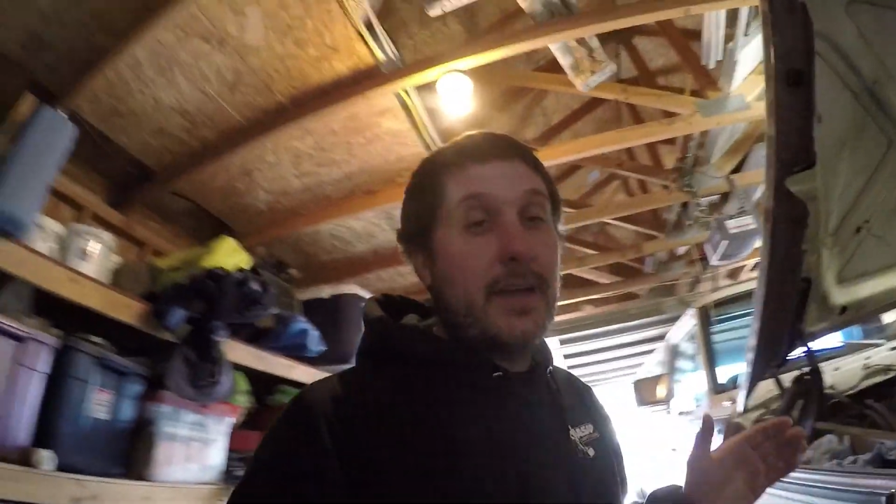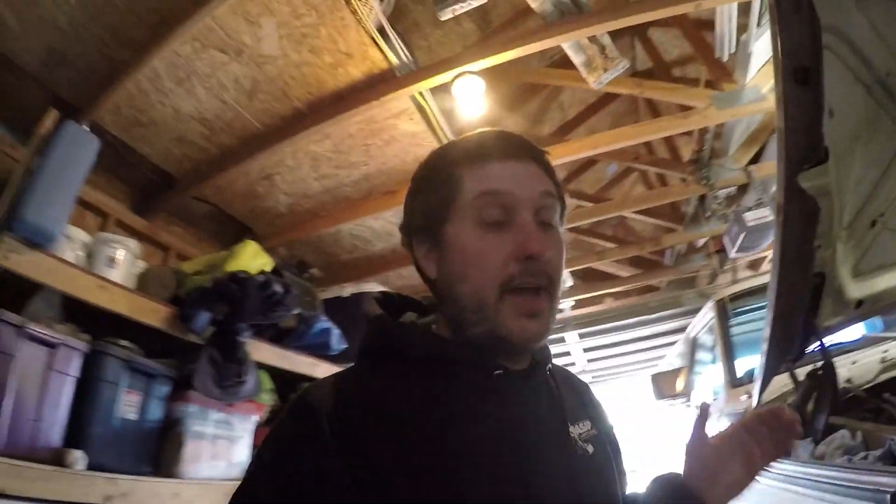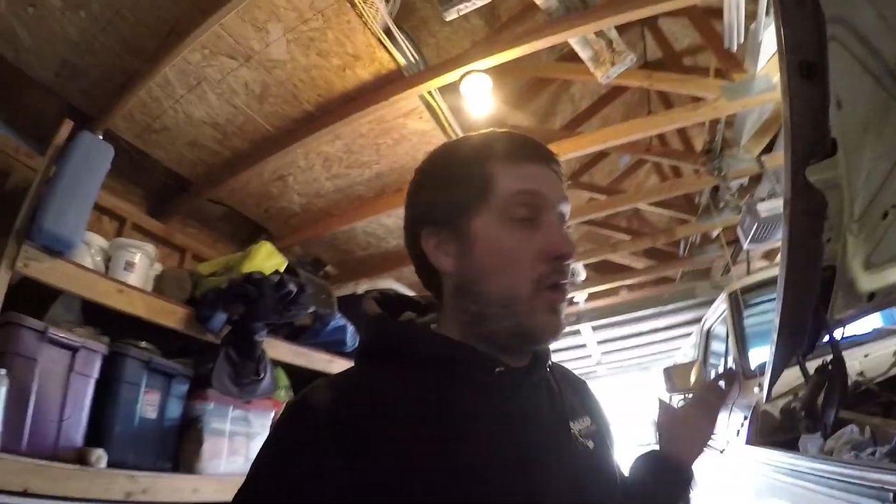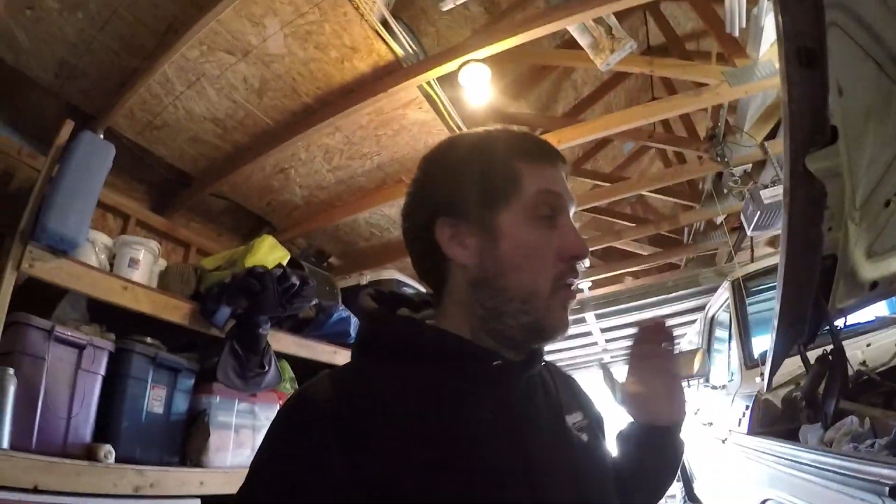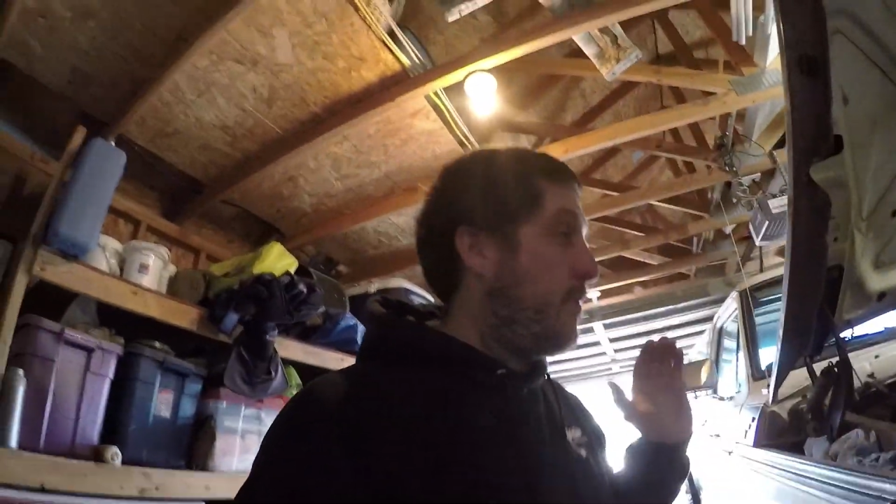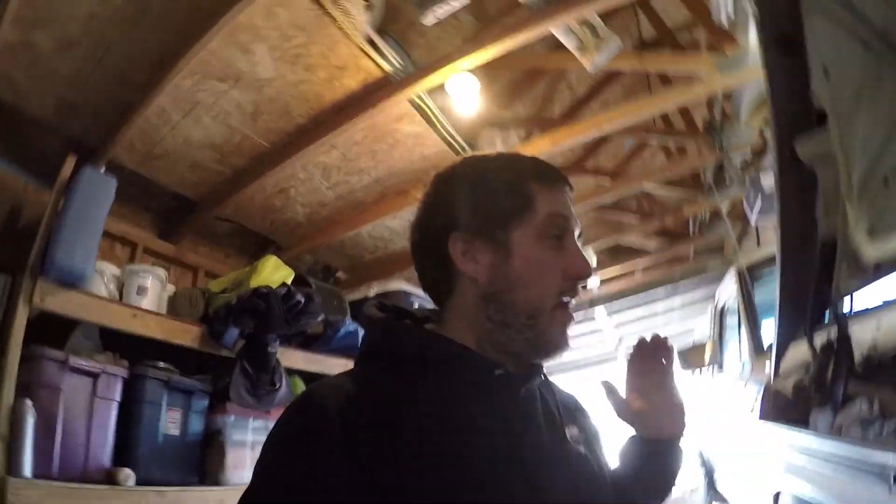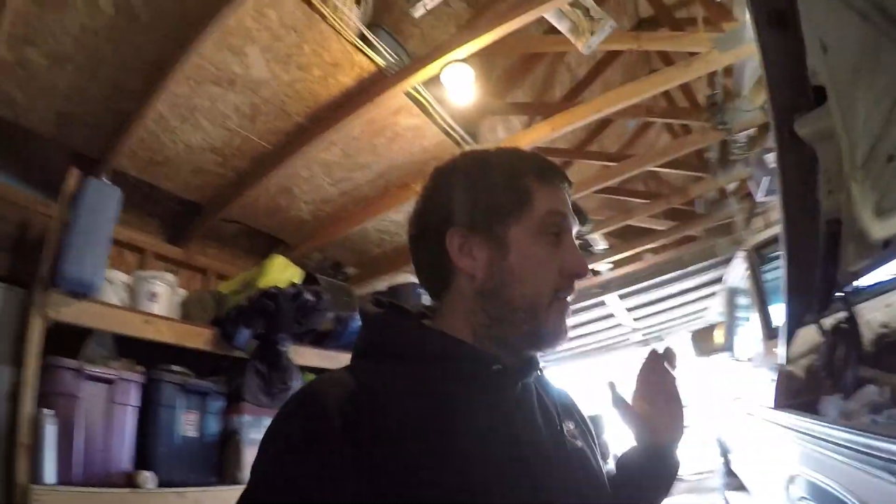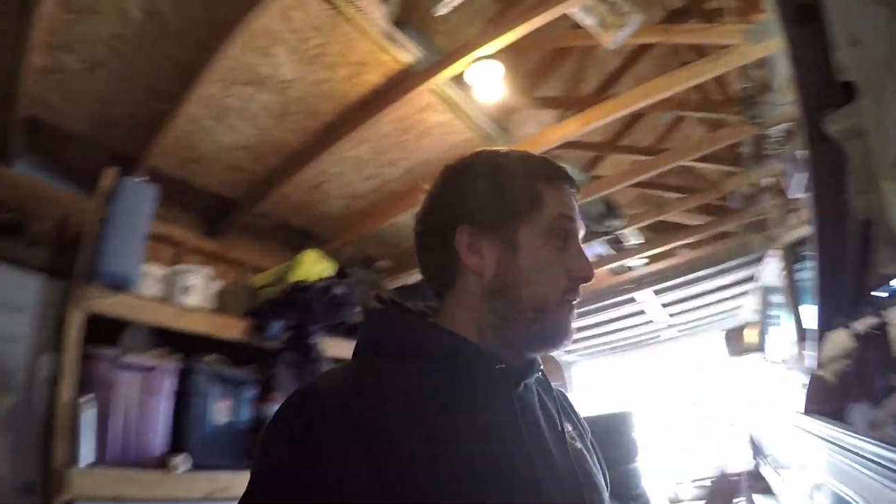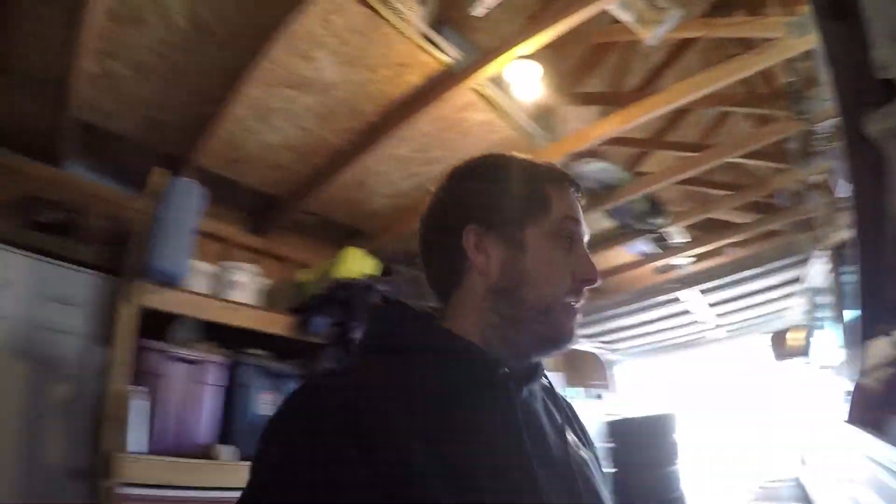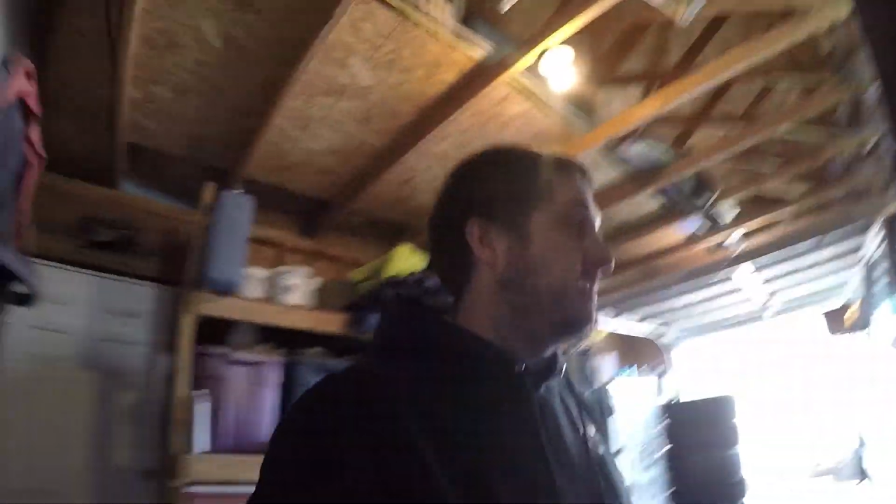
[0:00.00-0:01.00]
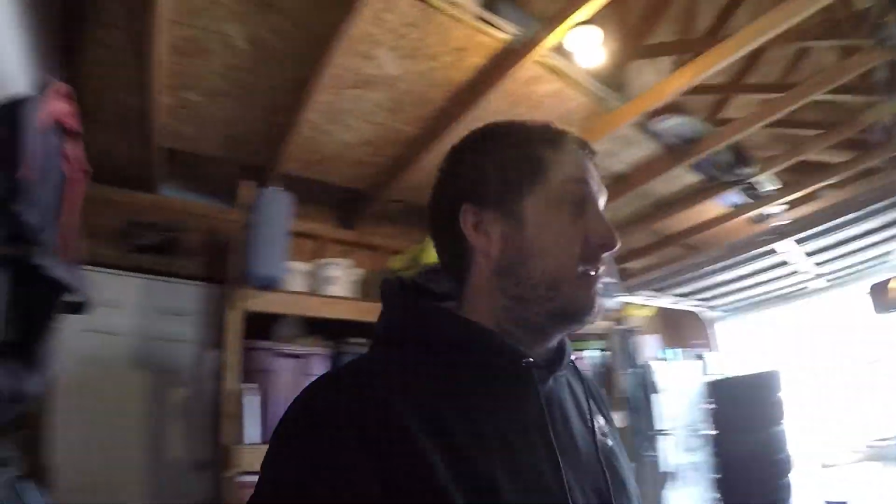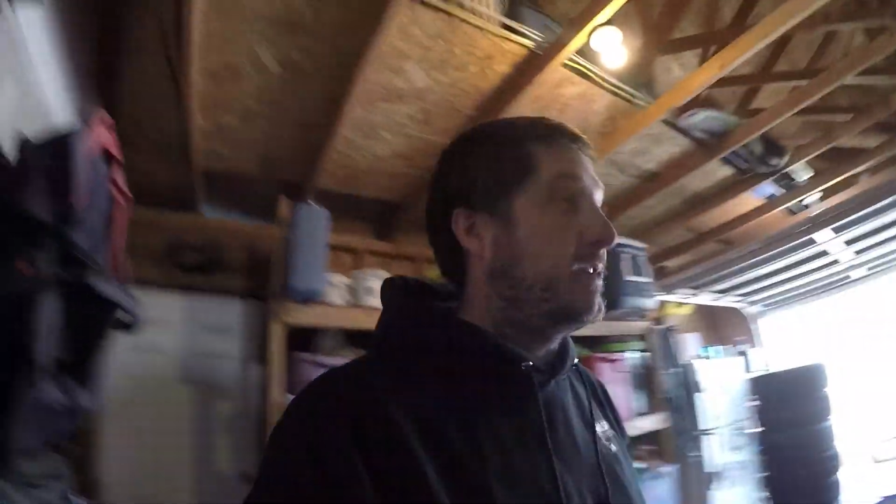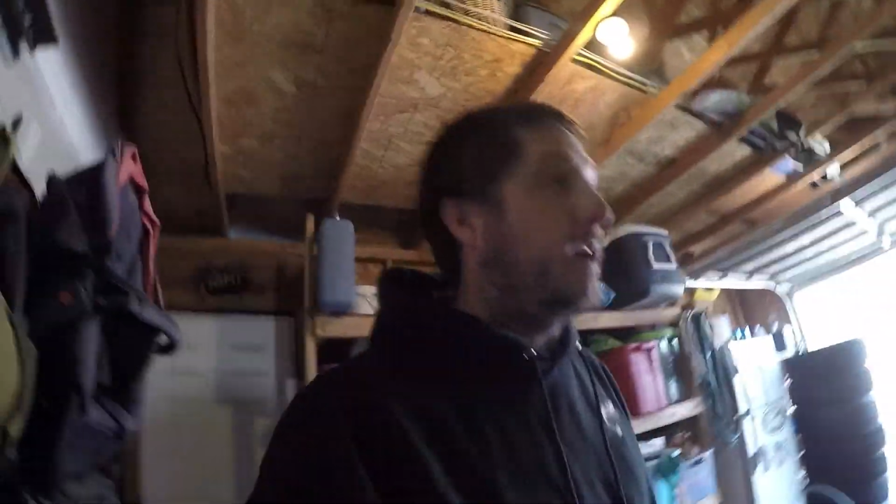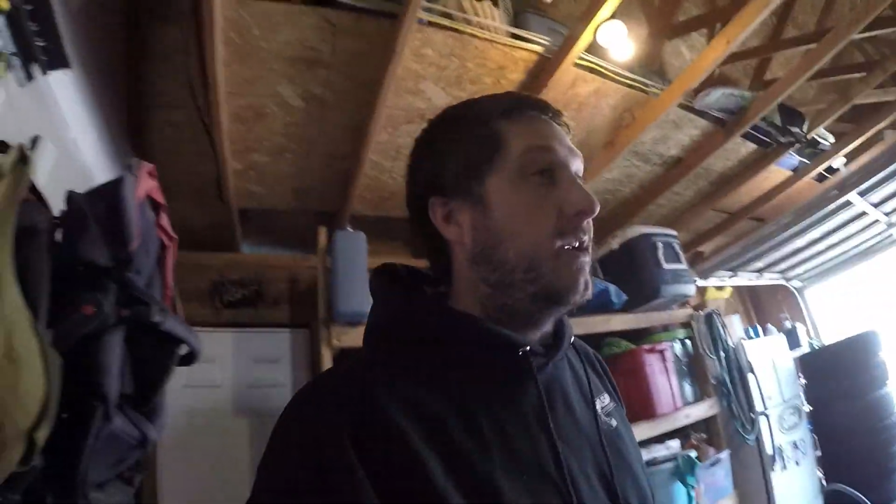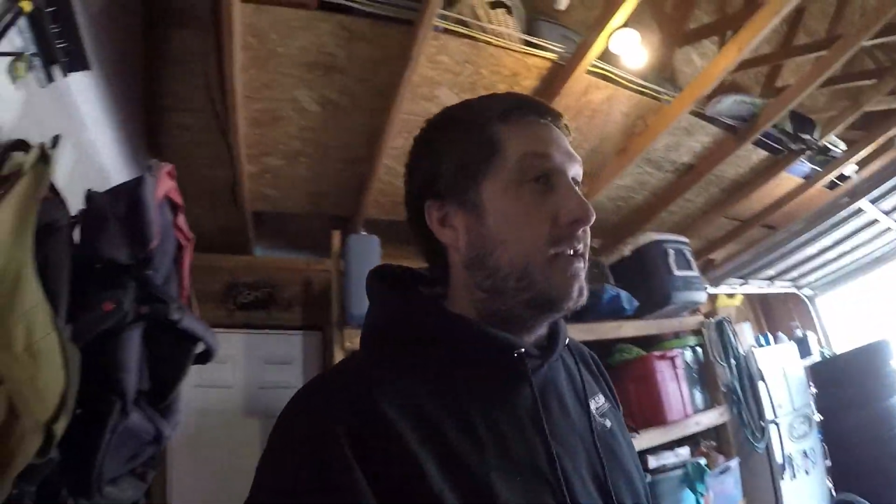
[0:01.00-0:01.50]
I hope everybody's
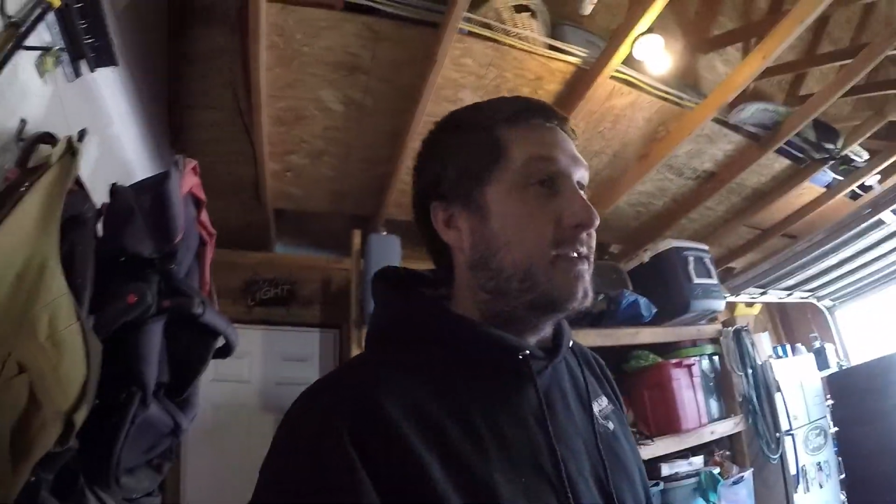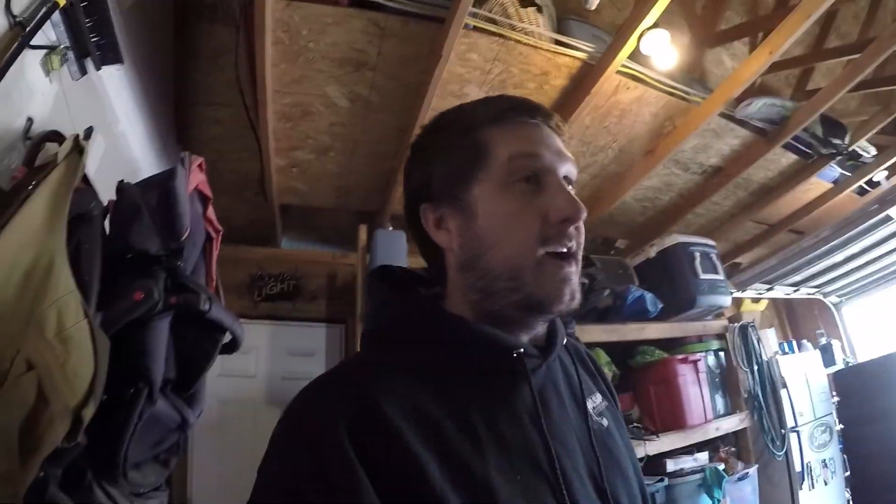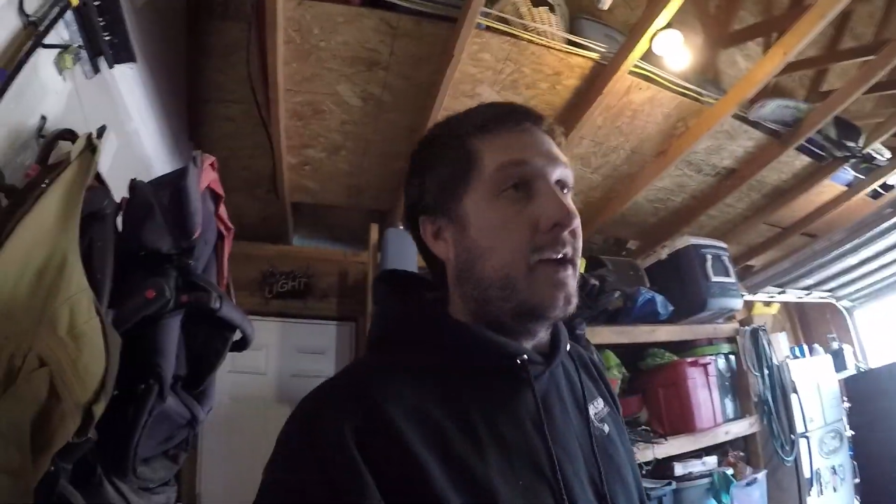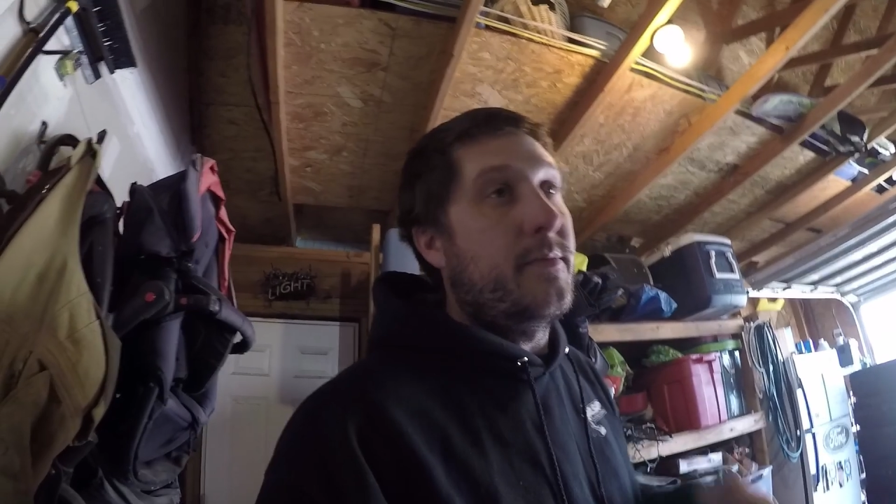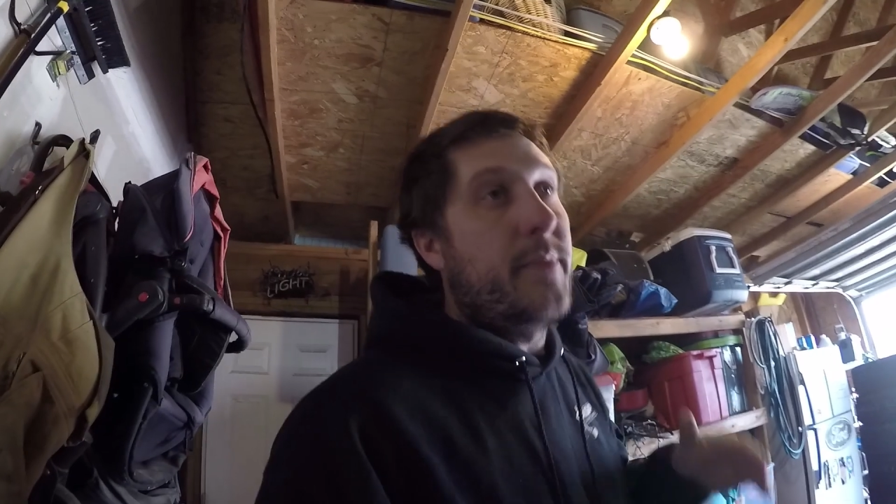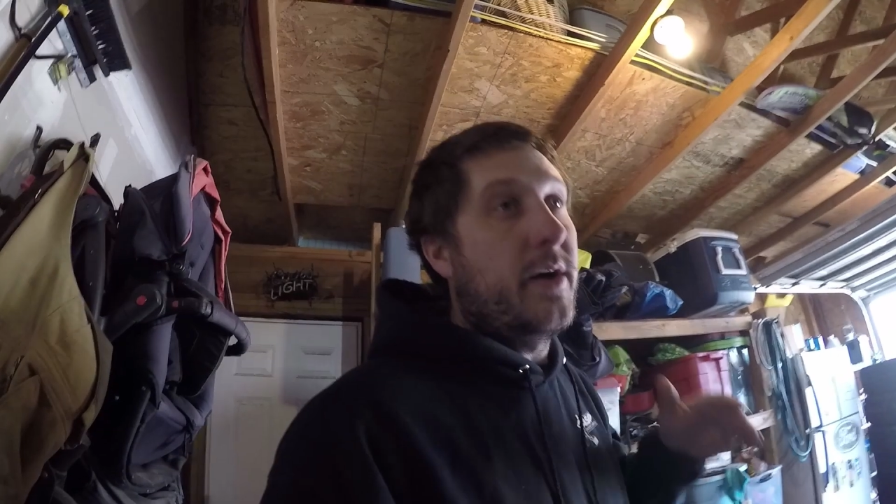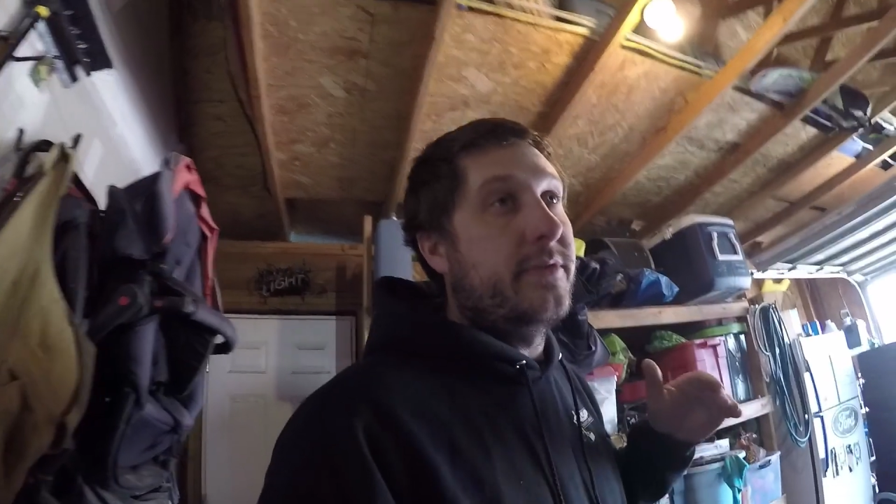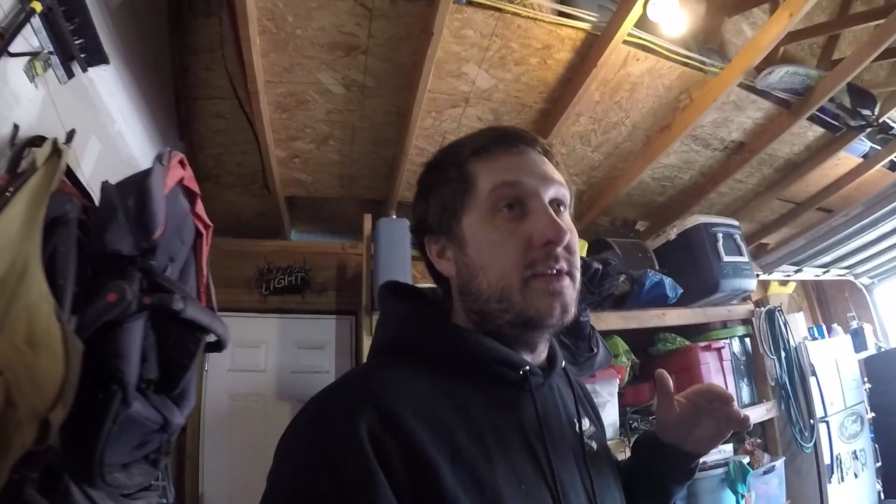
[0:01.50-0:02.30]
excited as I am about